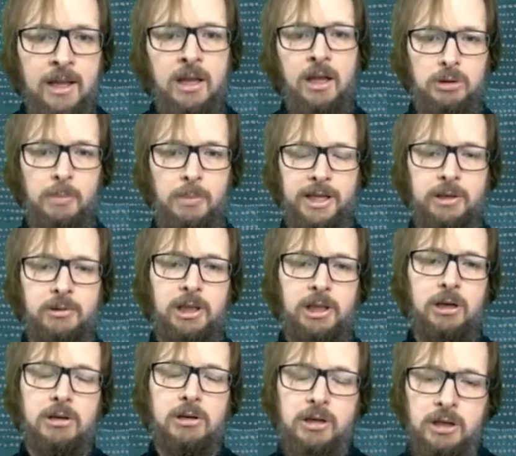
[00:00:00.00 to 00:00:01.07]
The binary
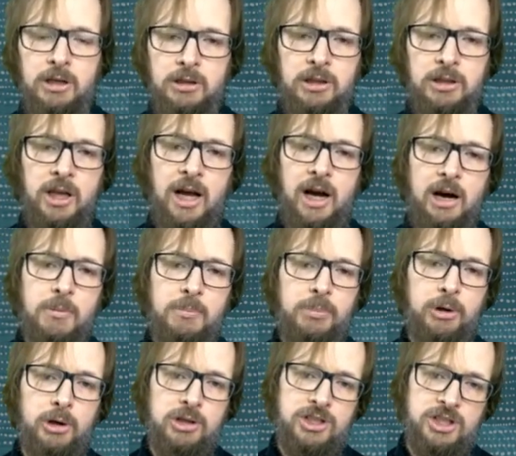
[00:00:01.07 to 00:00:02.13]
log are
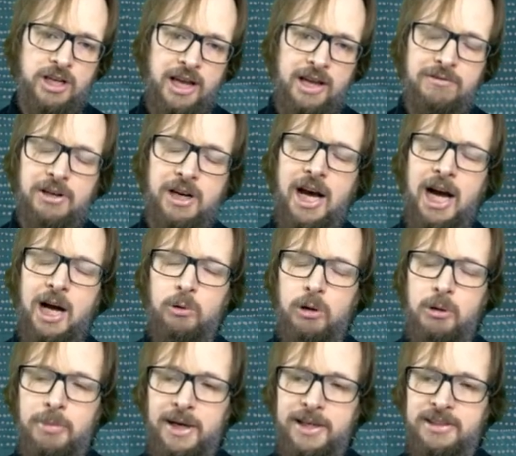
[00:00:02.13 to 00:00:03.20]
purged every hour
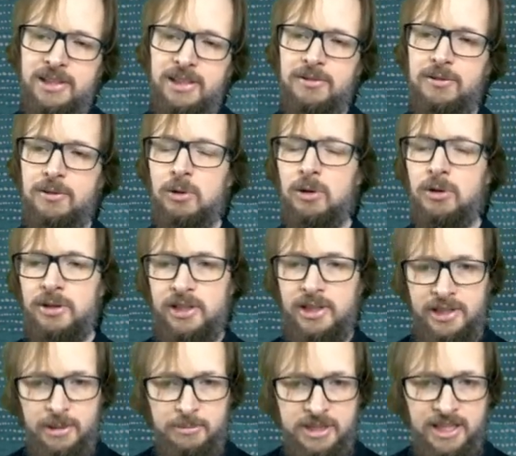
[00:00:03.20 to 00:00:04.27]
by default in
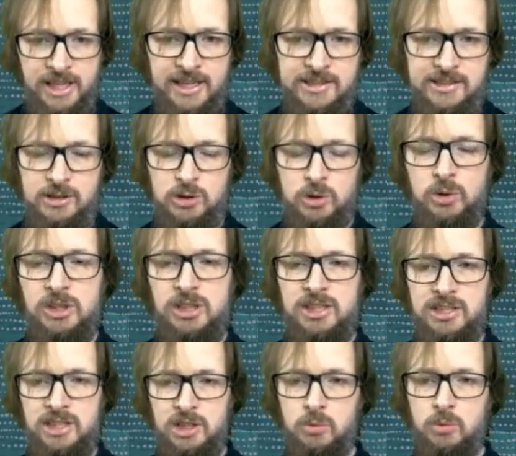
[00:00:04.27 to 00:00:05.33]
MDS. So this
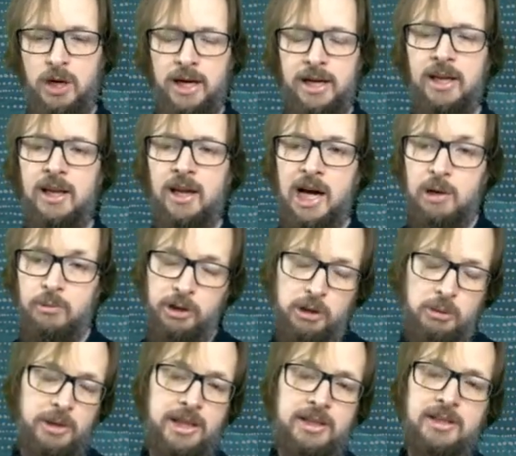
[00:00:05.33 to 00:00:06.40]
is why I
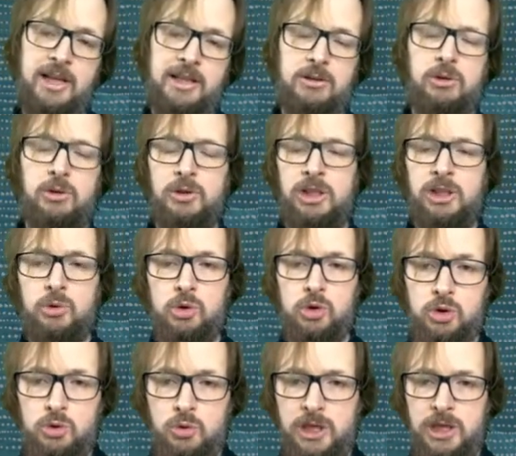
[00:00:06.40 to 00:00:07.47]
recommend that you need to
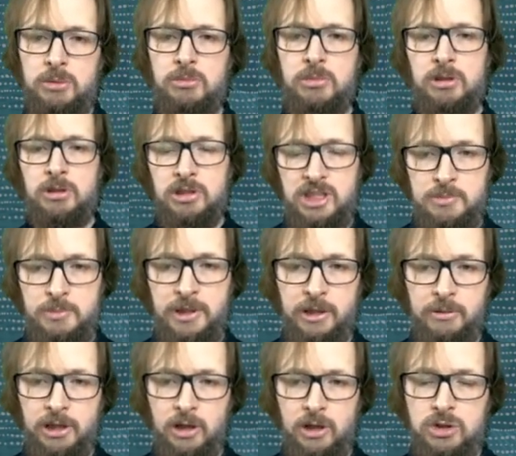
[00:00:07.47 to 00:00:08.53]
stream these binary
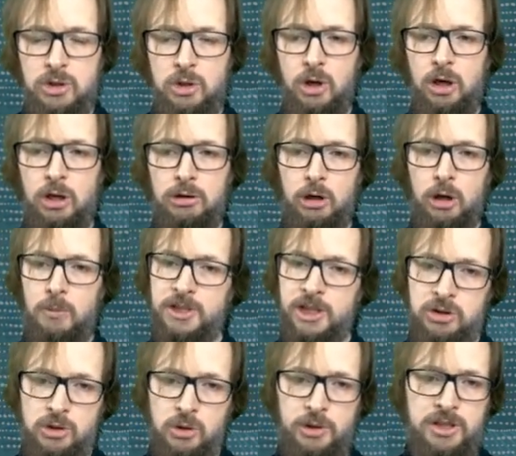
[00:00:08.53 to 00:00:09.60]
logs on object
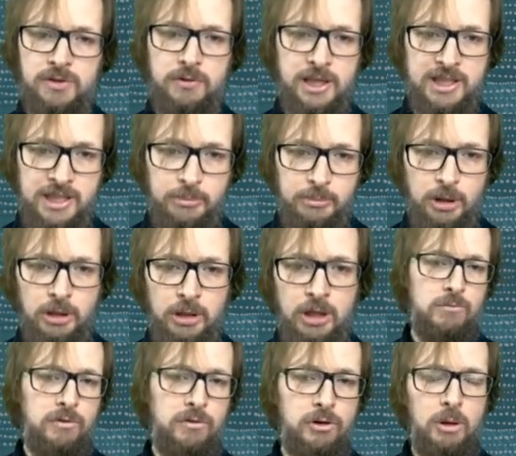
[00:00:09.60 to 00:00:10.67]
storage, for example,
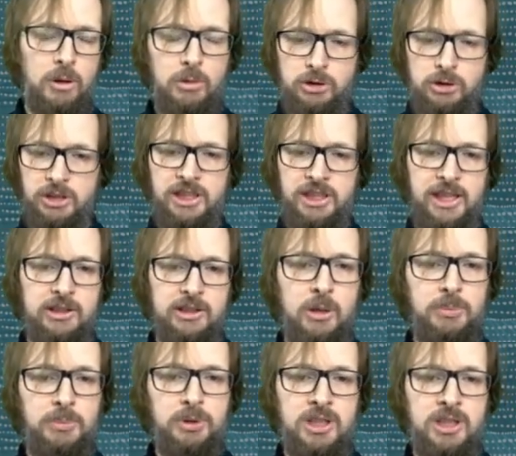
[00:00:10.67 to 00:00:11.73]
from a dedicated
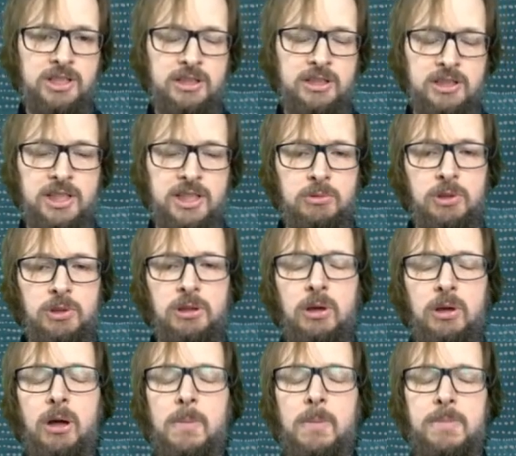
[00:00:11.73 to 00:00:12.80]
compute instance that
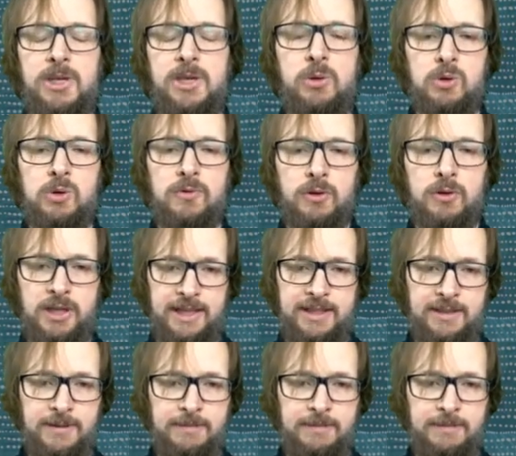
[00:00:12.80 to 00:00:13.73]
will be used for that.